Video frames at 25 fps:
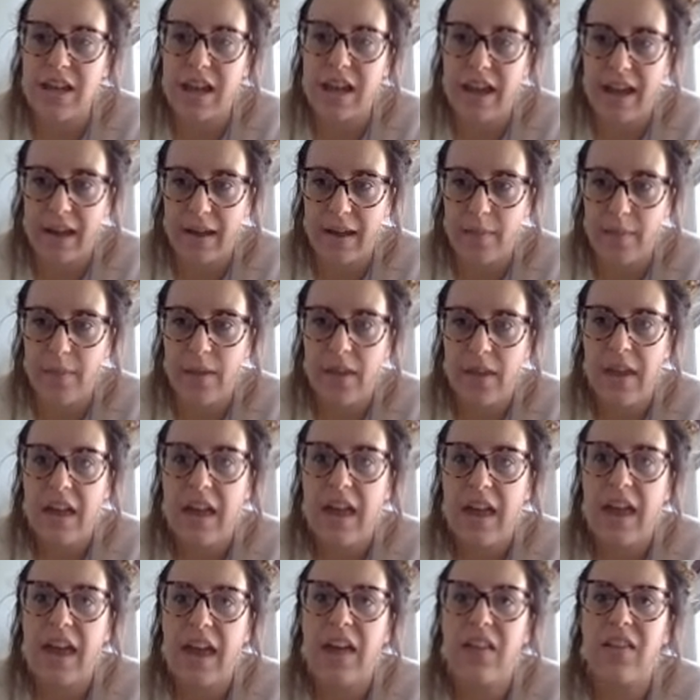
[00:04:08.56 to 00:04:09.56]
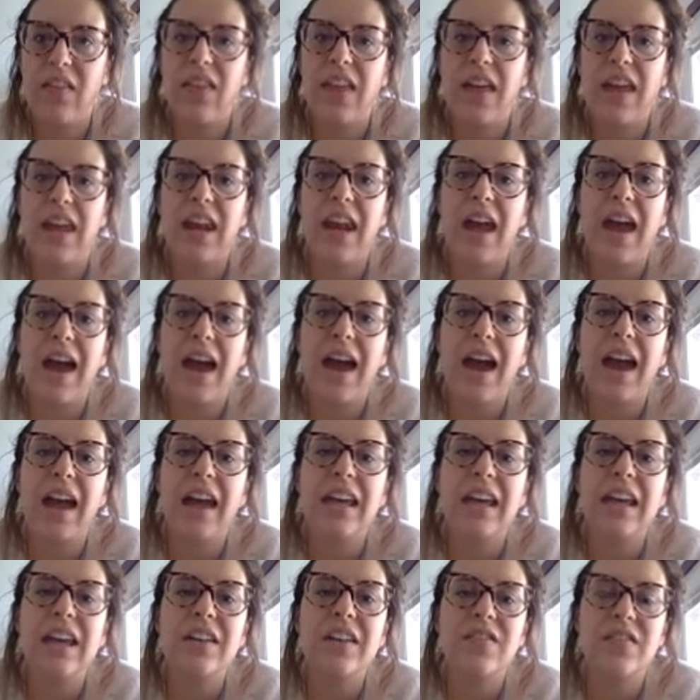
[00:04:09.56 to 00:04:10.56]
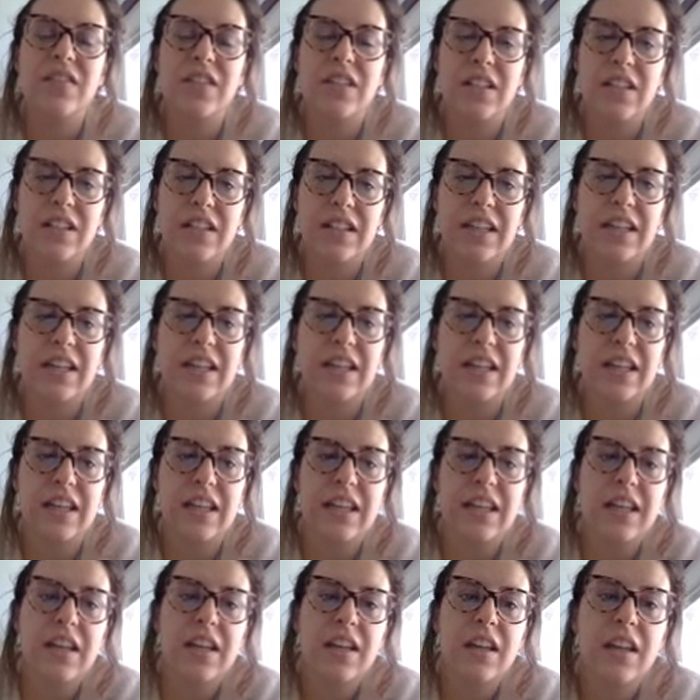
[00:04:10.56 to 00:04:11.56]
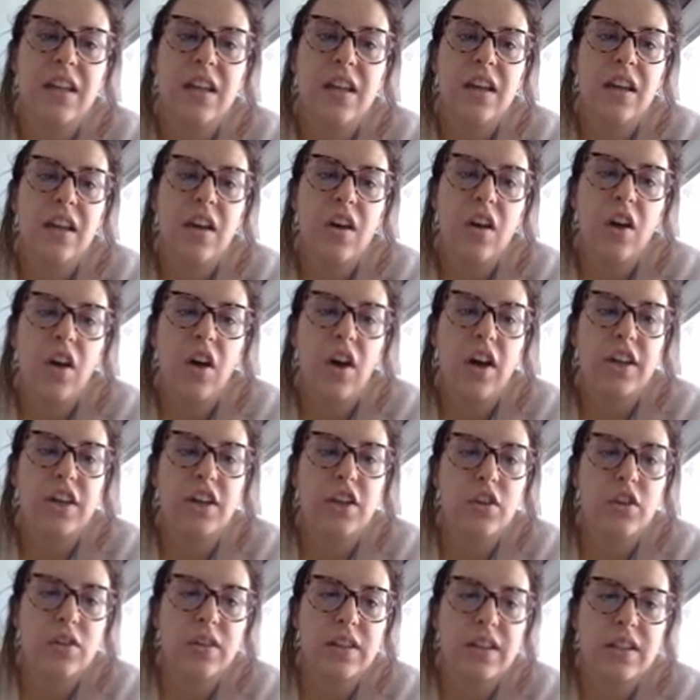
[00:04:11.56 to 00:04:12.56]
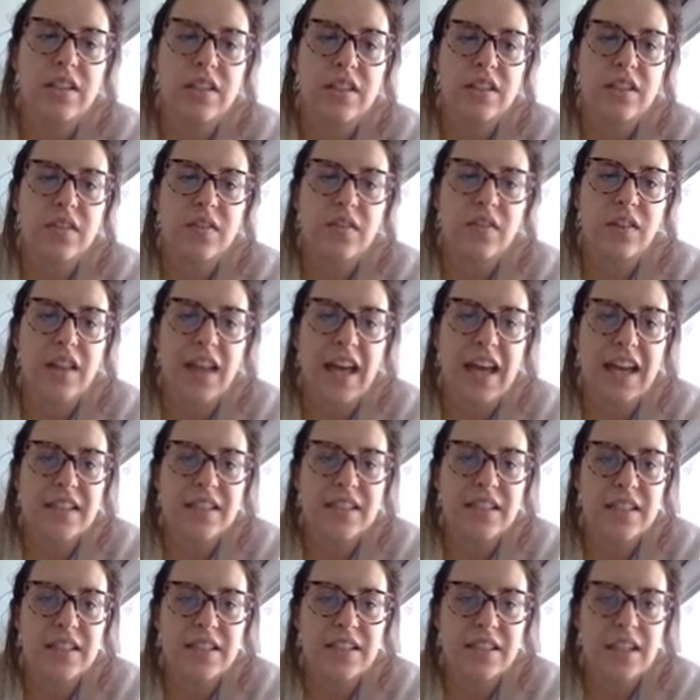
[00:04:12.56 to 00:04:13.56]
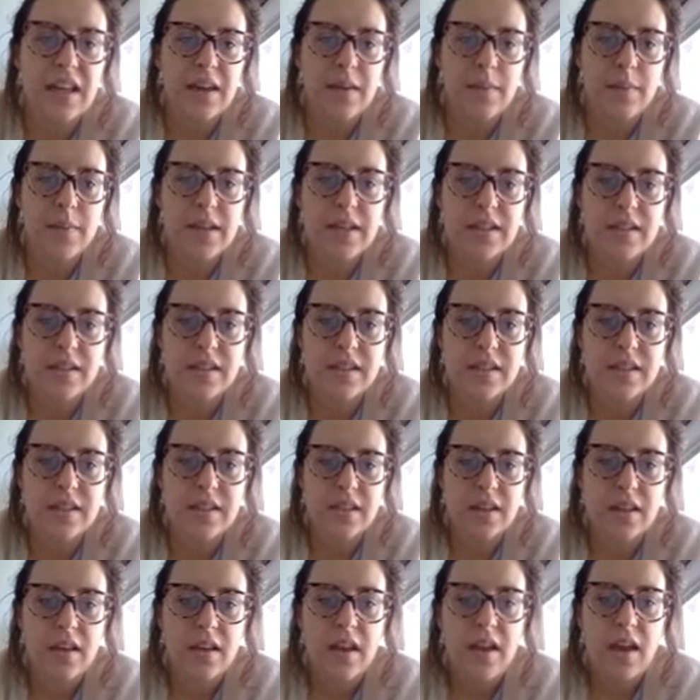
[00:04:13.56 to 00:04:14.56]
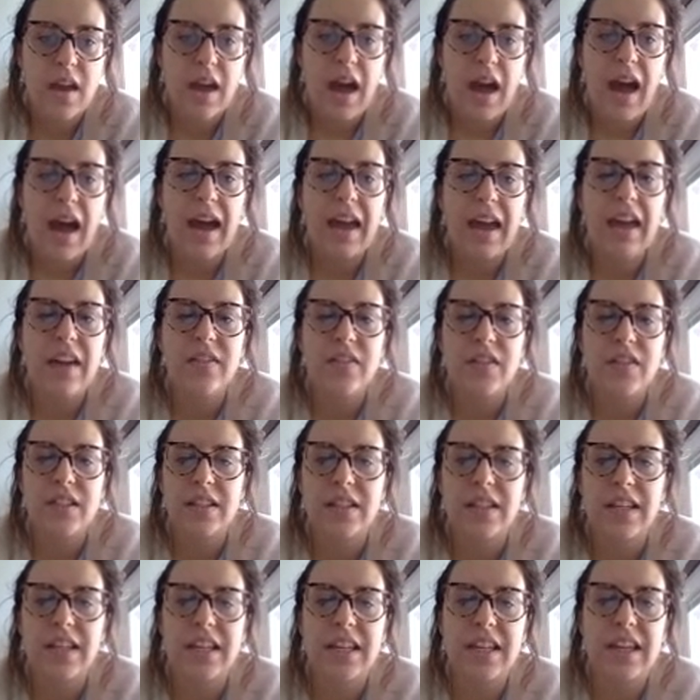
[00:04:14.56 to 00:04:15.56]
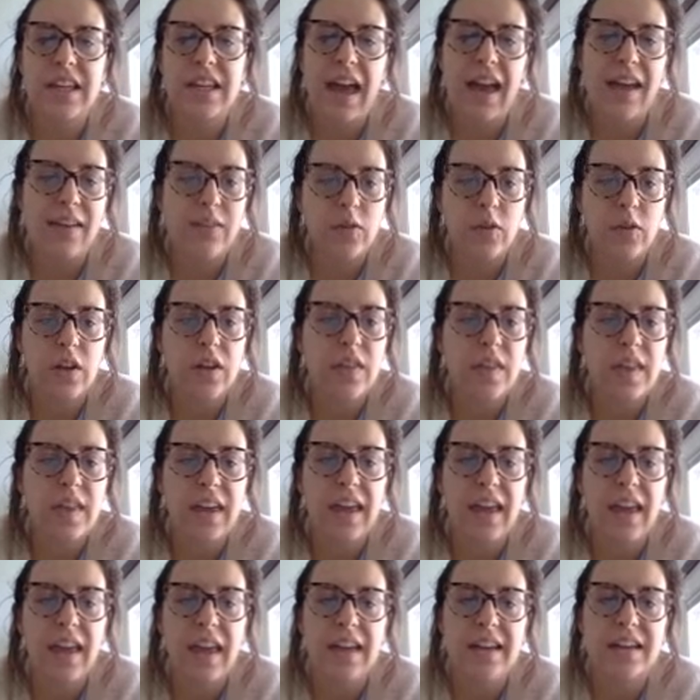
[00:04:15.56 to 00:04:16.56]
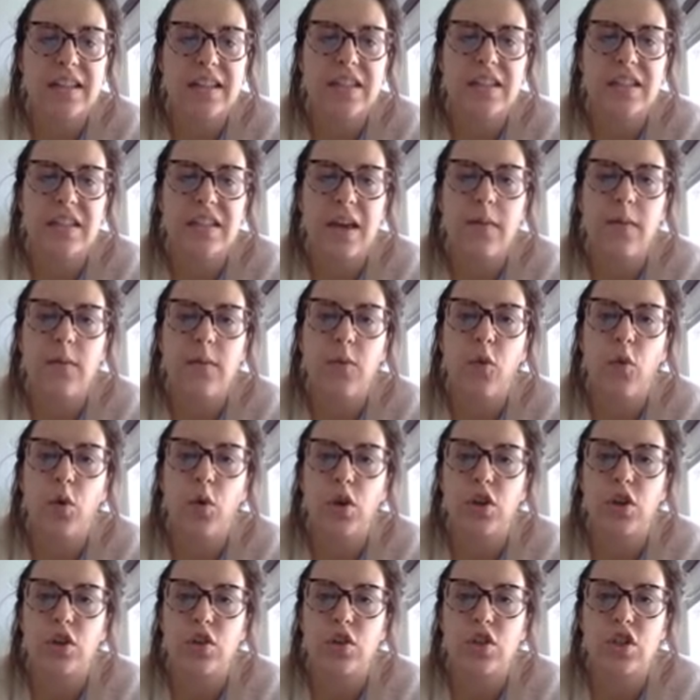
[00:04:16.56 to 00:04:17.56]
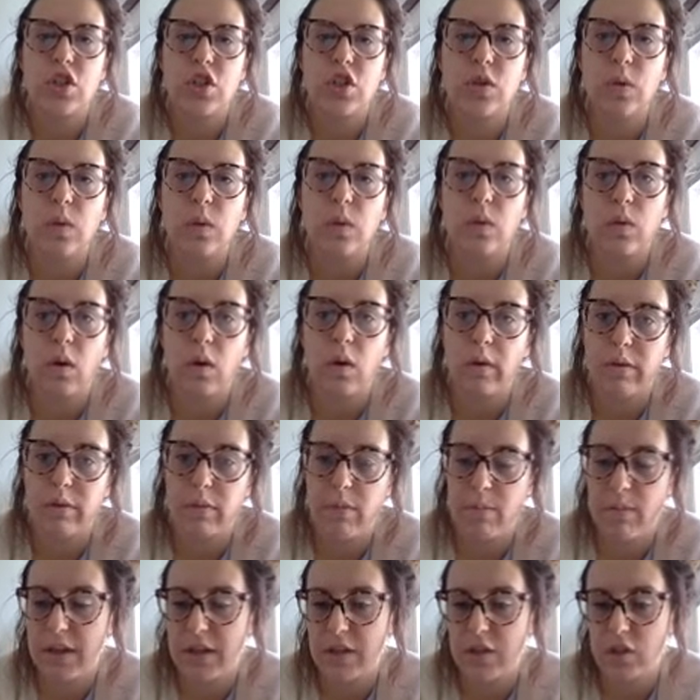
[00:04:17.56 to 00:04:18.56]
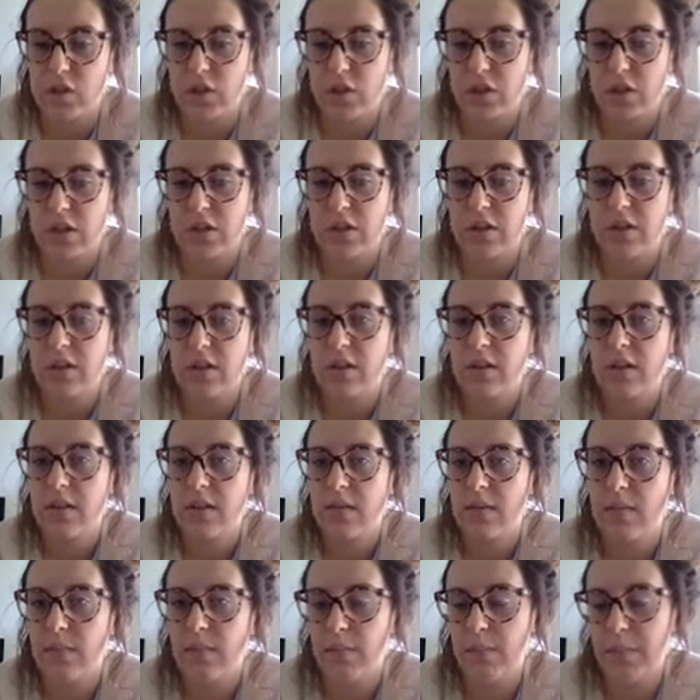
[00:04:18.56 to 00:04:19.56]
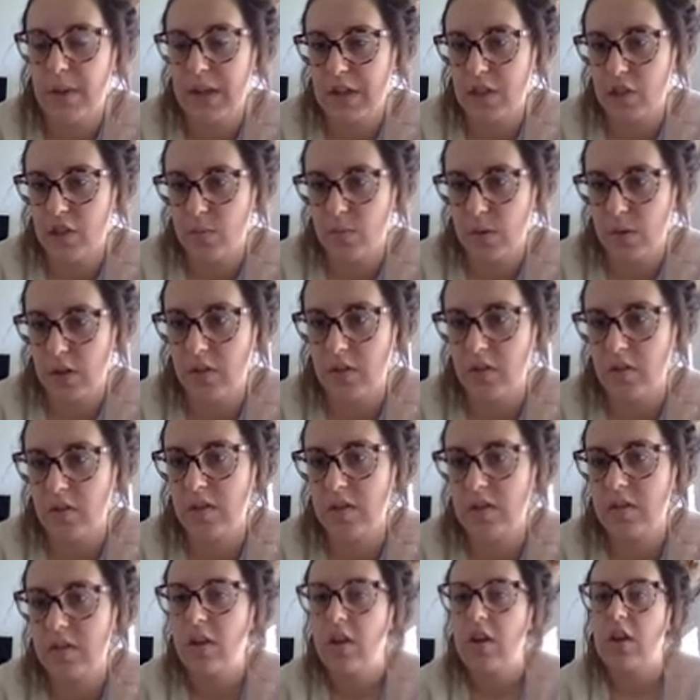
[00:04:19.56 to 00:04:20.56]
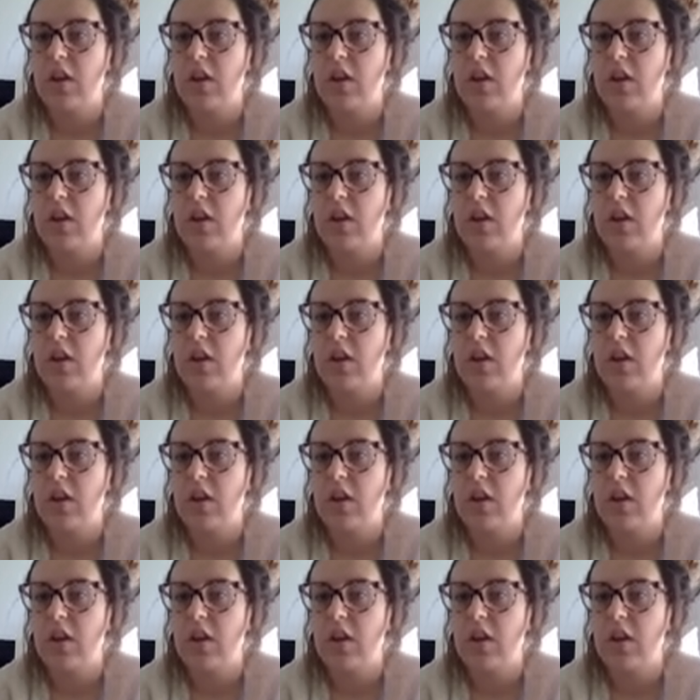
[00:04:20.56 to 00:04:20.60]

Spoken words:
tab, and then I have deleted on your list of class assignments, I have deleted everything except for your two growth measure benchmarks.